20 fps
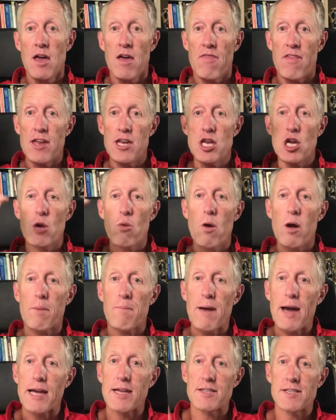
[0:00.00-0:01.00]
then you can work
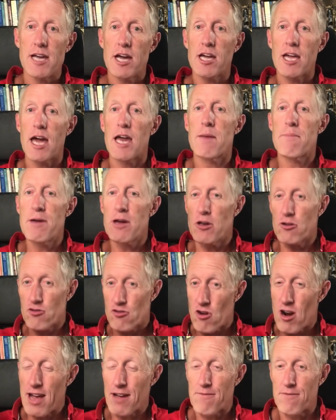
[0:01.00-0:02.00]
back and say, okay, to be on
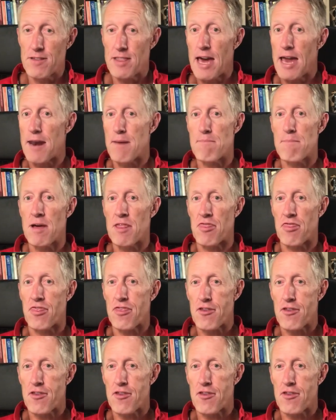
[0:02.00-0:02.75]
track for that at month